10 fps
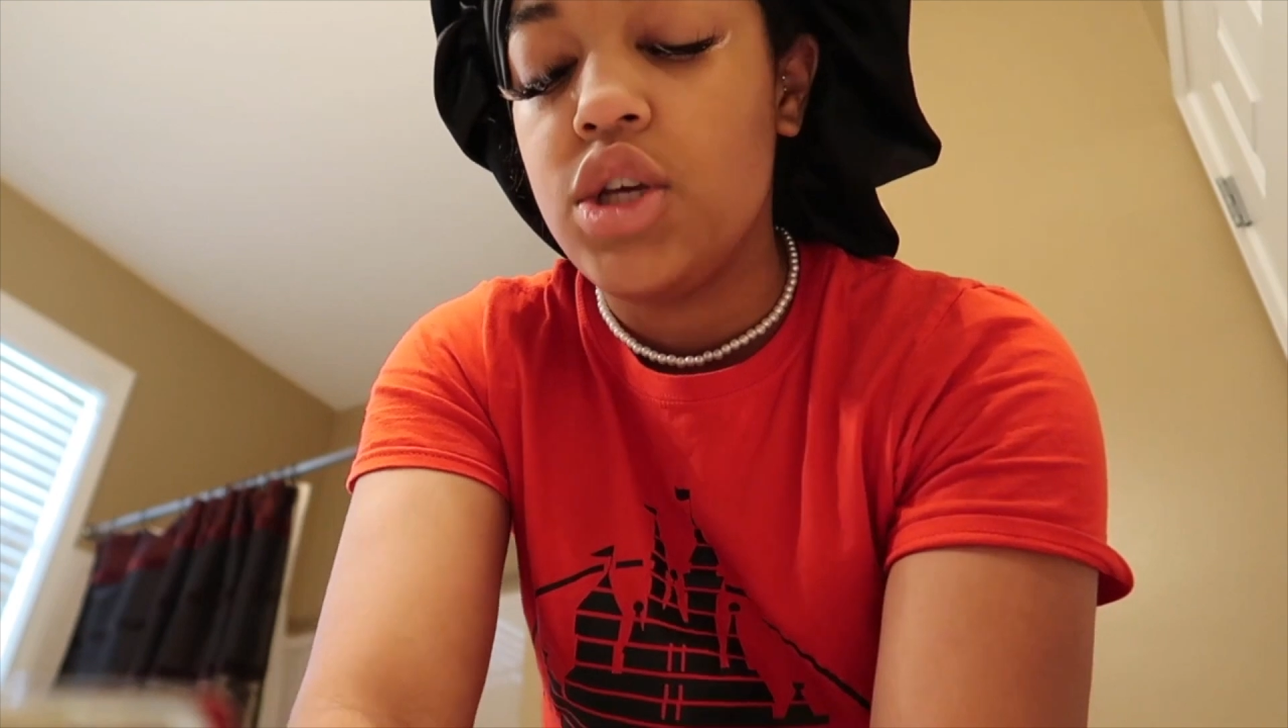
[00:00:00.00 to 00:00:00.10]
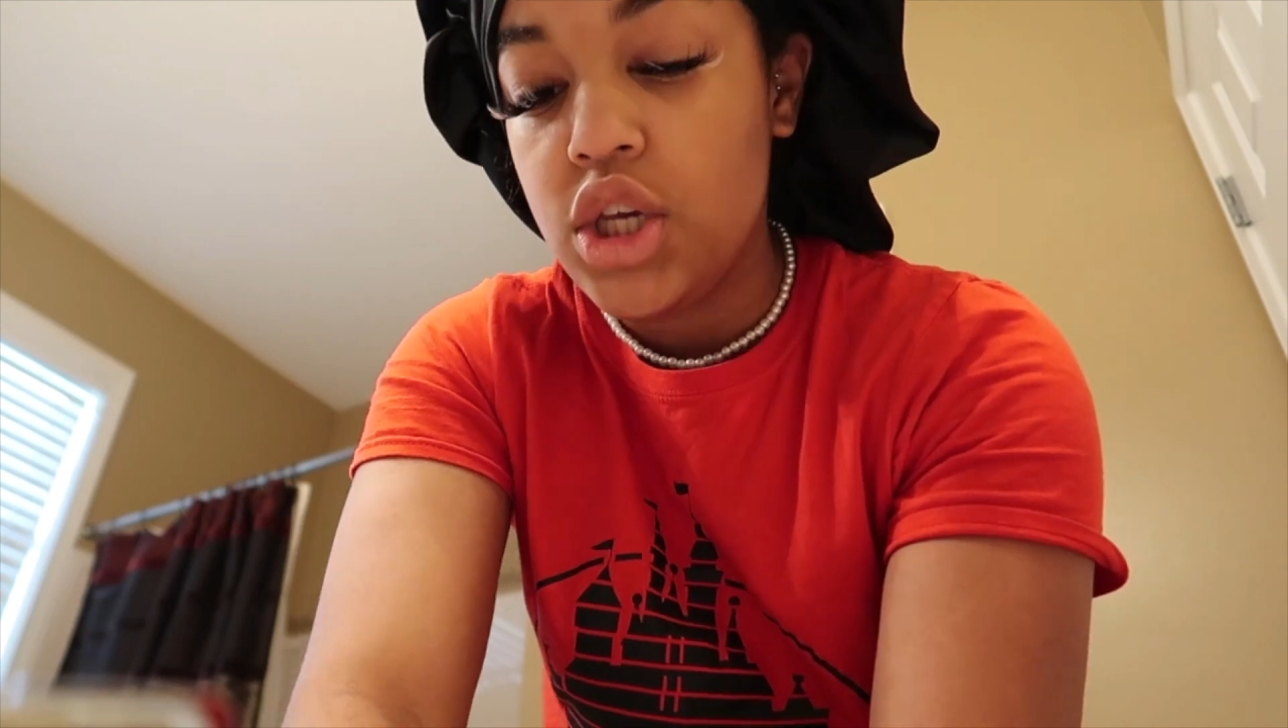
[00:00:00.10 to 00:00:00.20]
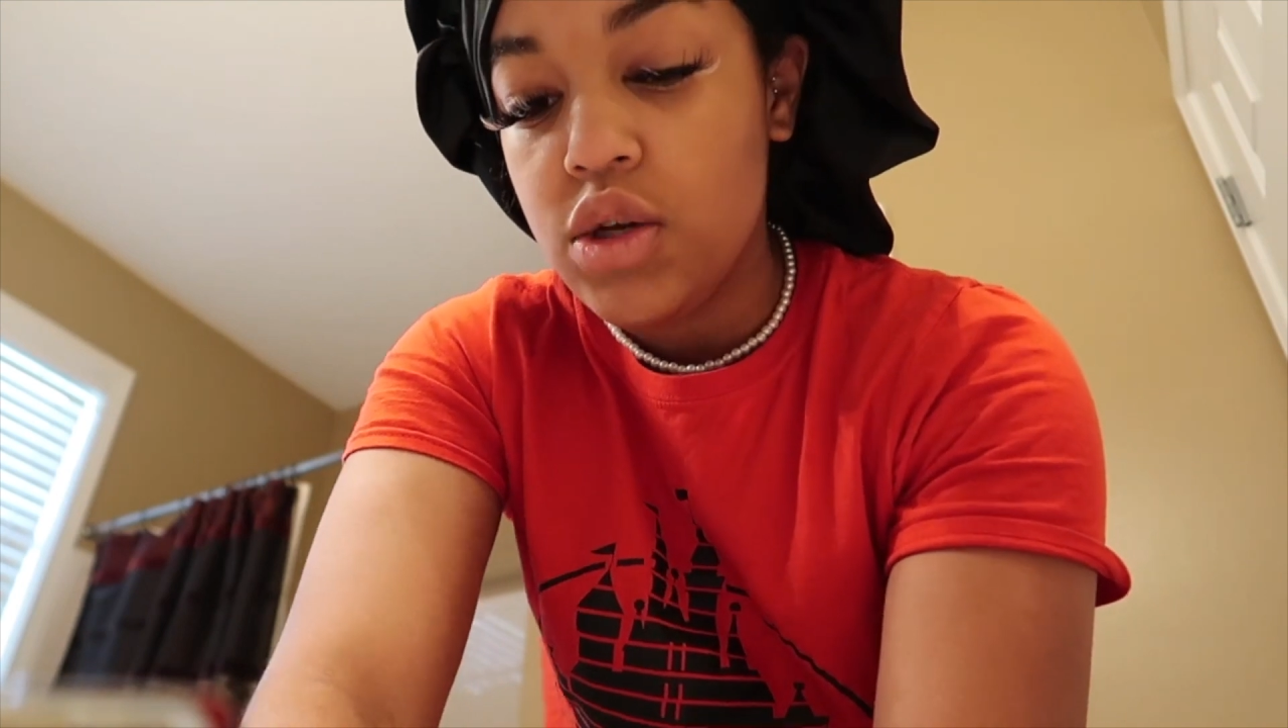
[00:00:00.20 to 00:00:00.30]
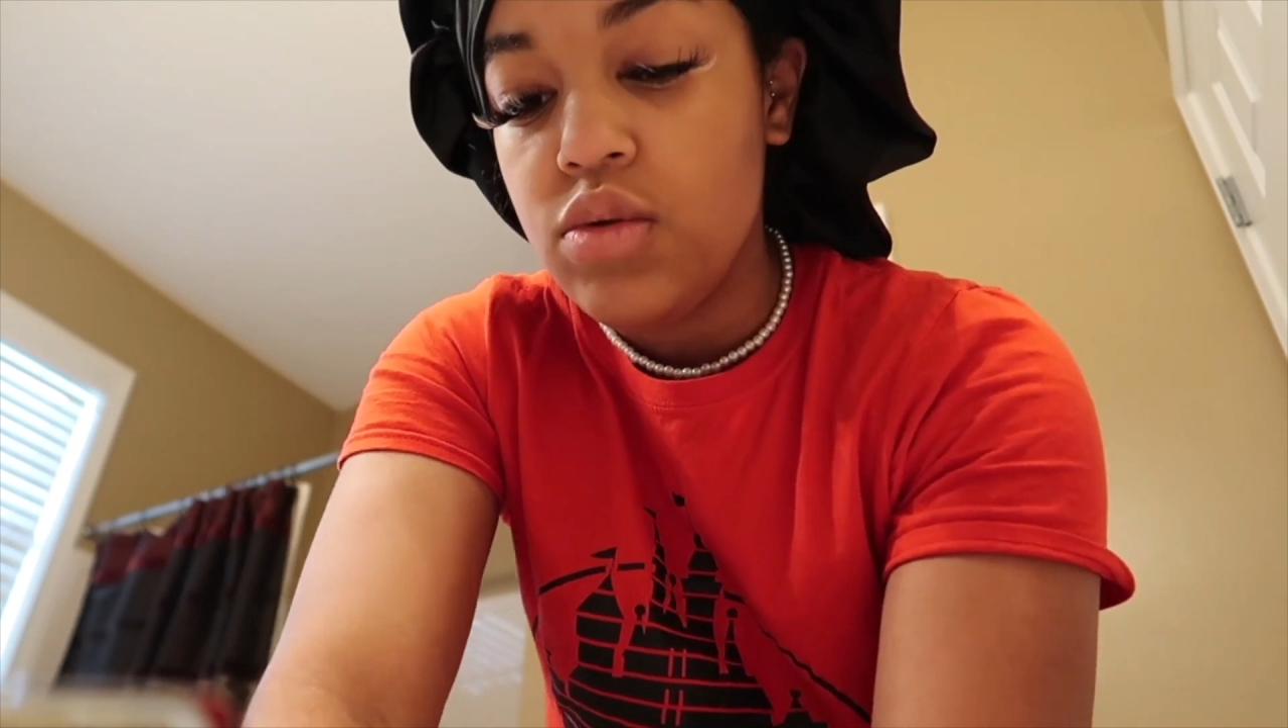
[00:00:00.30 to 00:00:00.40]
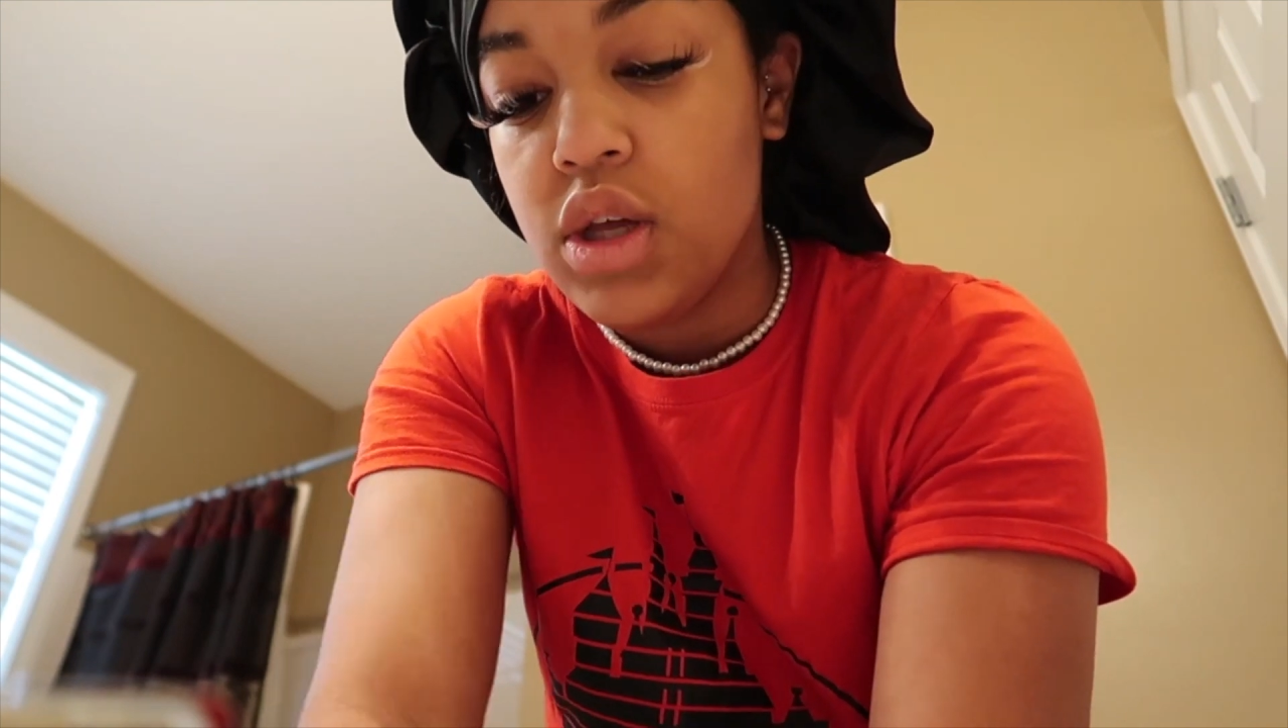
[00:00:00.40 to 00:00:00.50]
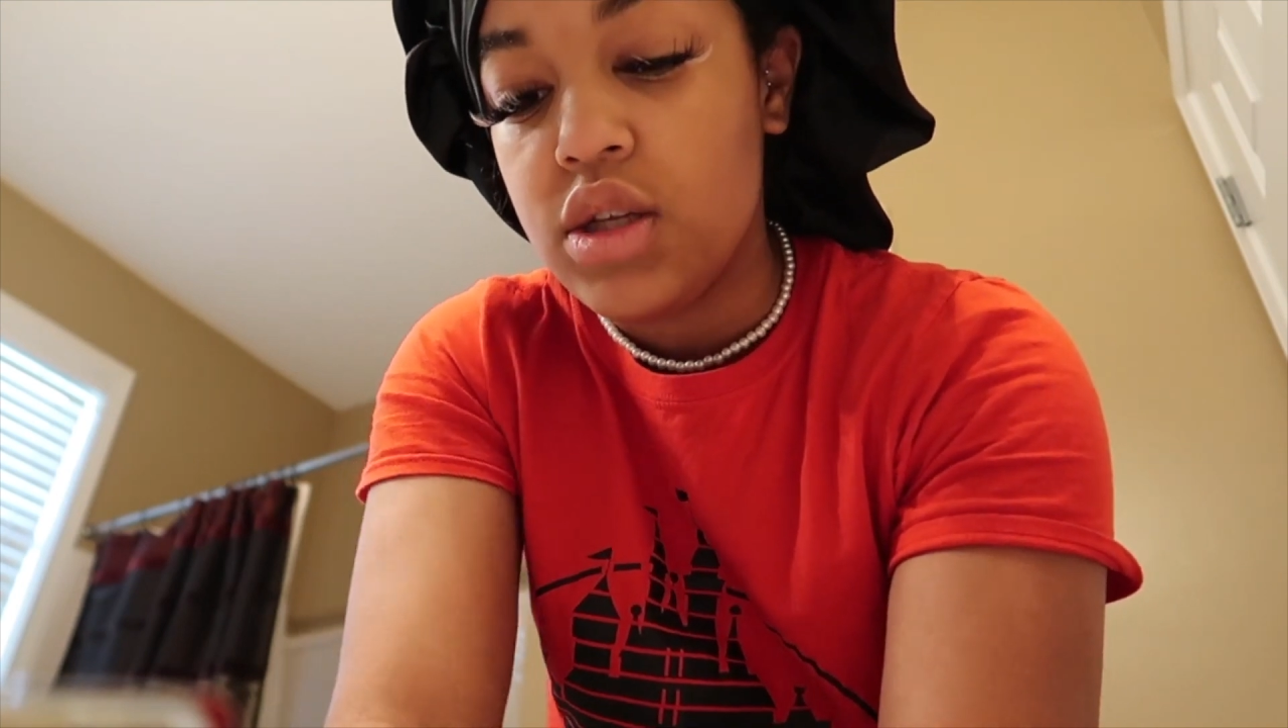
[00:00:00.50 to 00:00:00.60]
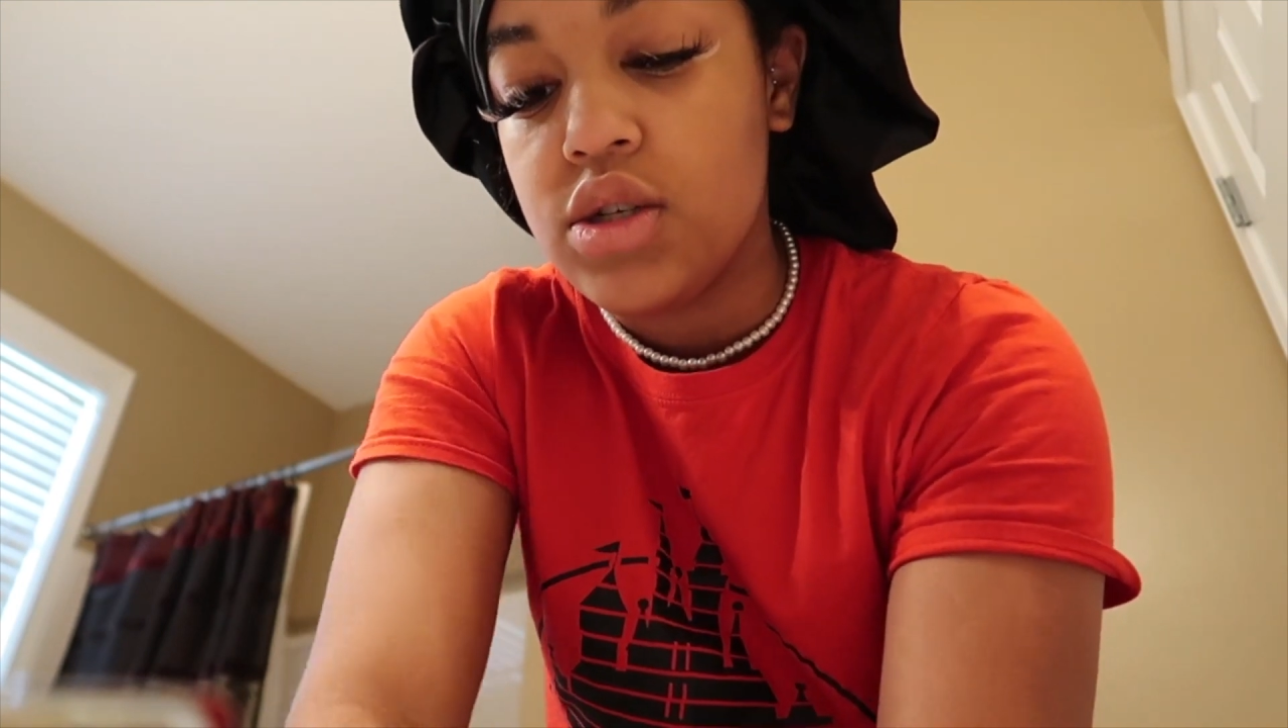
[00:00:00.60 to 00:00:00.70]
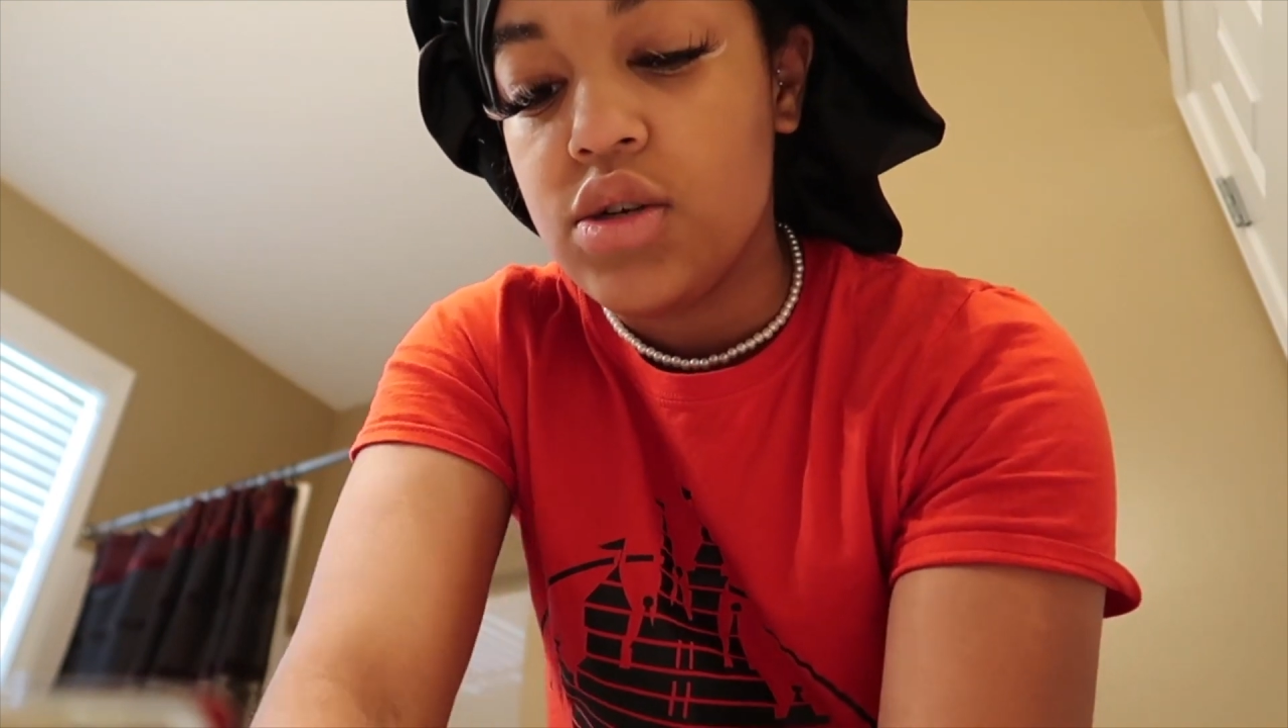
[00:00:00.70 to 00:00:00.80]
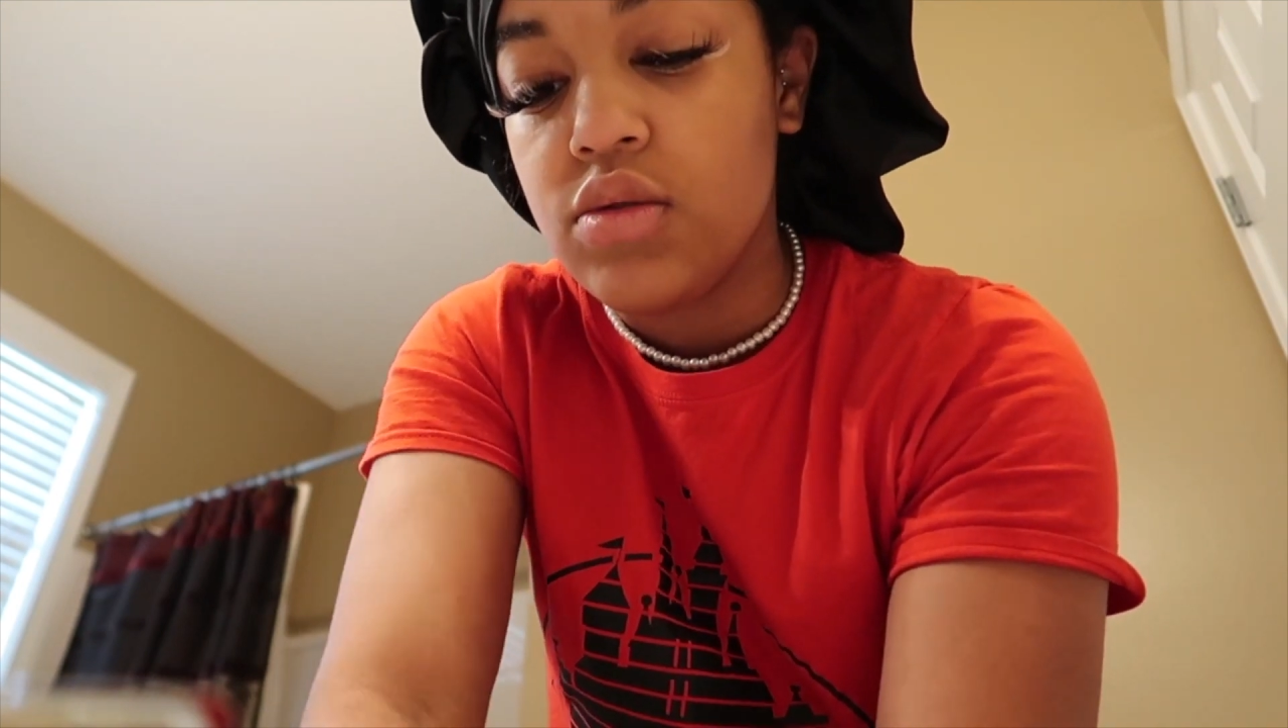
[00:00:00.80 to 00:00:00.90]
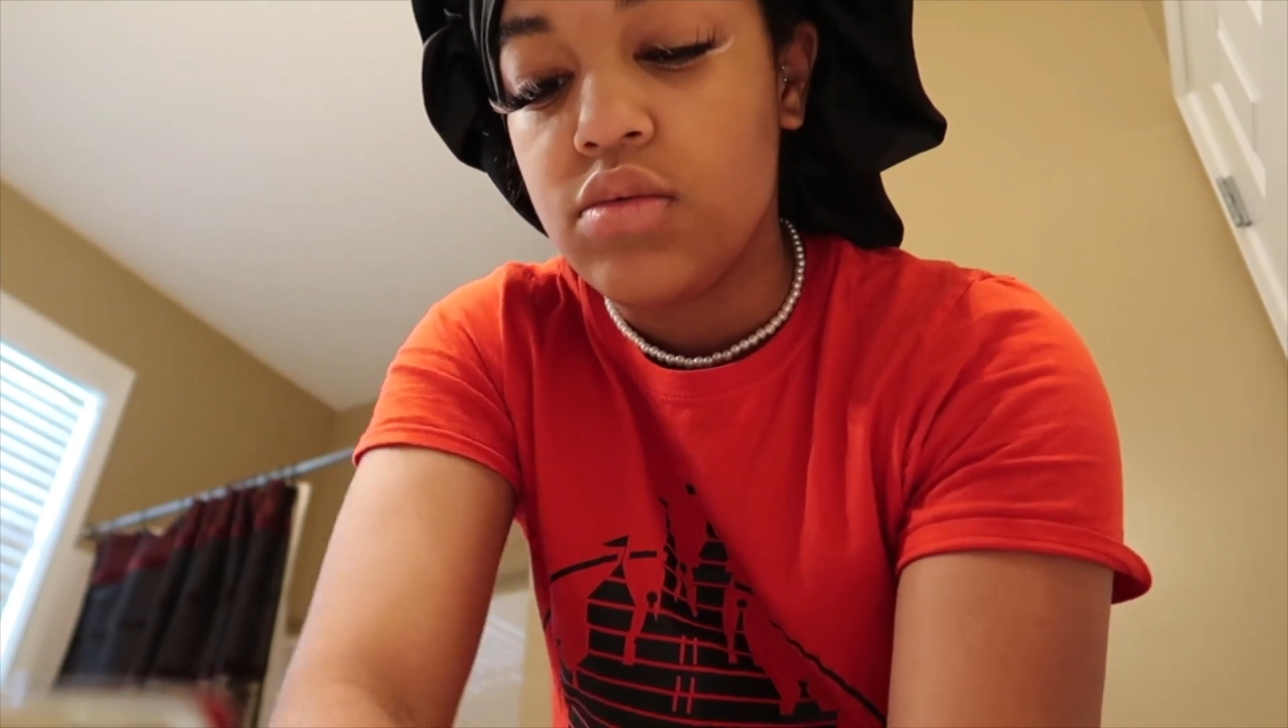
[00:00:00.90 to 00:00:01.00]
you need
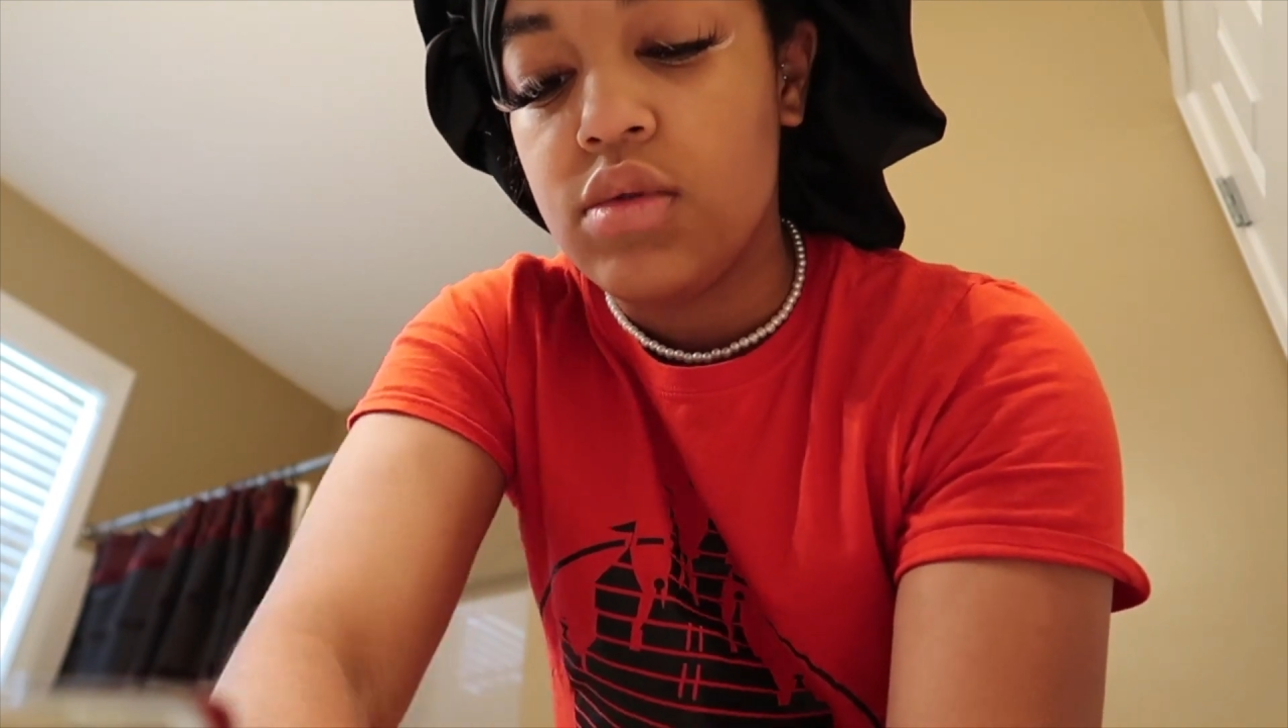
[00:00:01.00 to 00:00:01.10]
to,